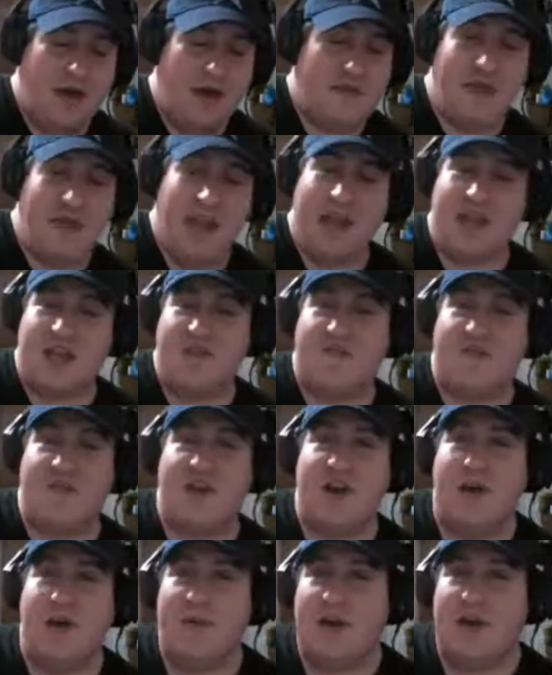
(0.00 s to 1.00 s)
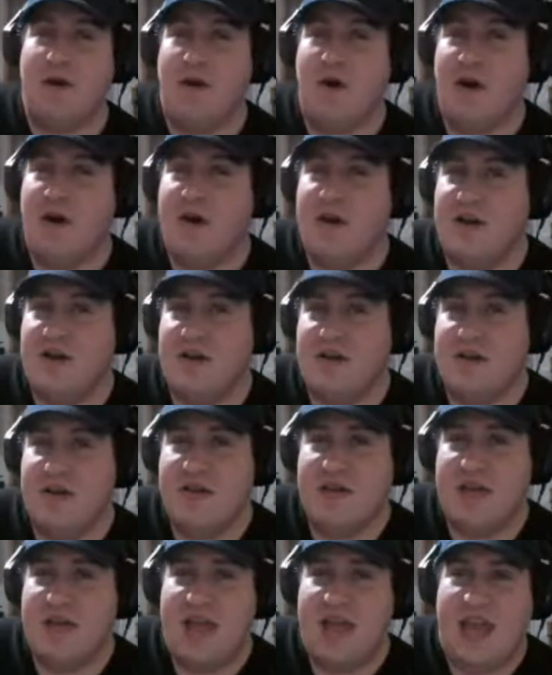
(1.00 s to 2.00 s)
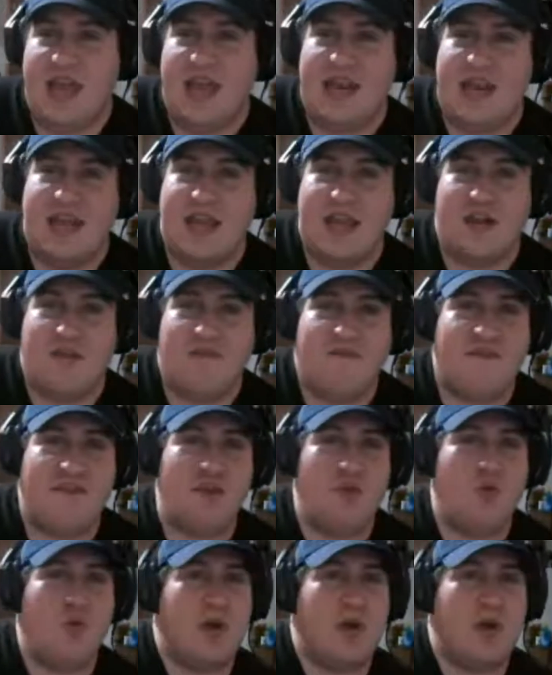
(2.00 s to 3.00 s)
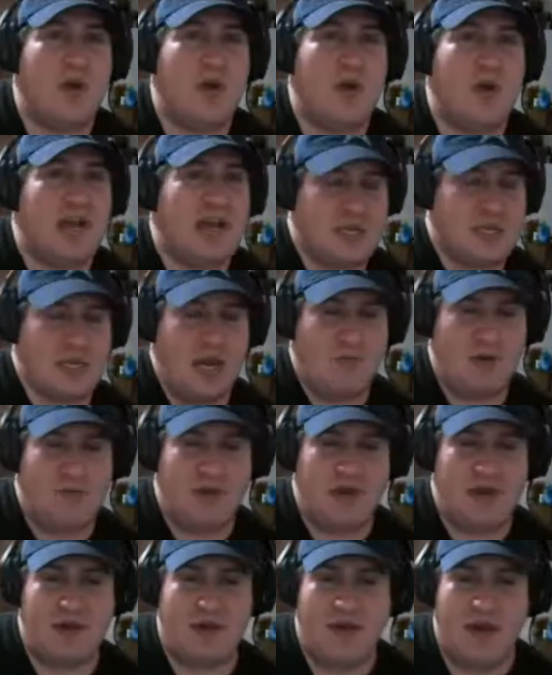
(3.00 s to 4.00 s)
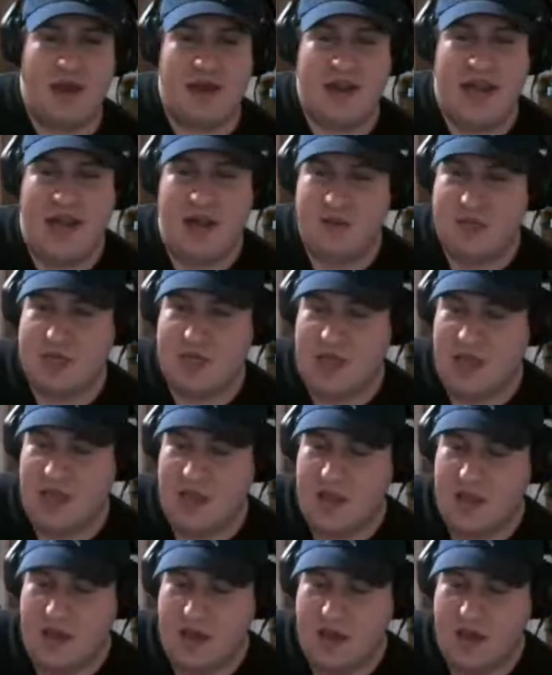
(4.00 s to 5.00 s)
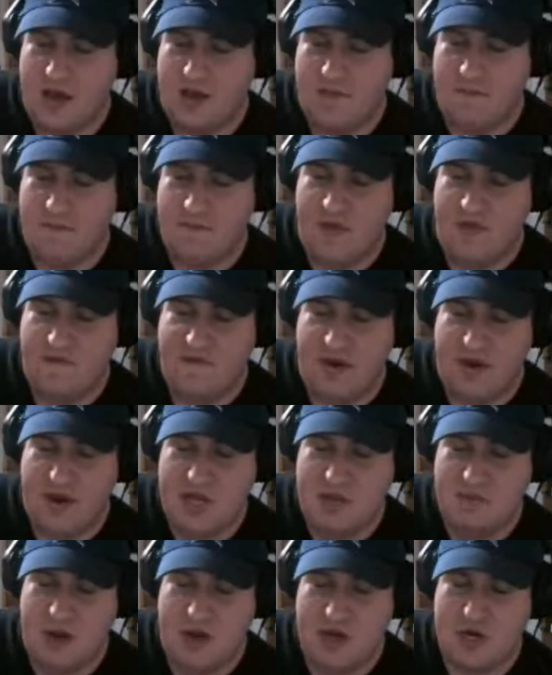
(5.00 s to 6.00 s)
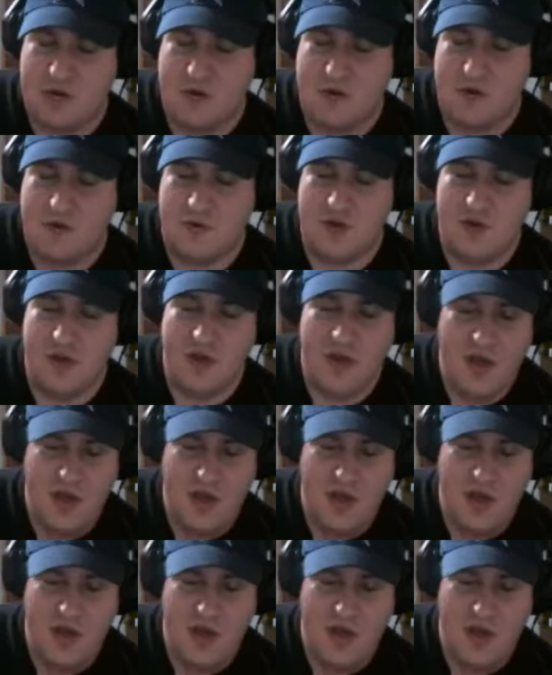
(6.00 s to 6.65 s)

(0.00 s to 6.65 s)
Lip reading: Thank you for coming on. And in a few weeks, I'm going to be announcing a very special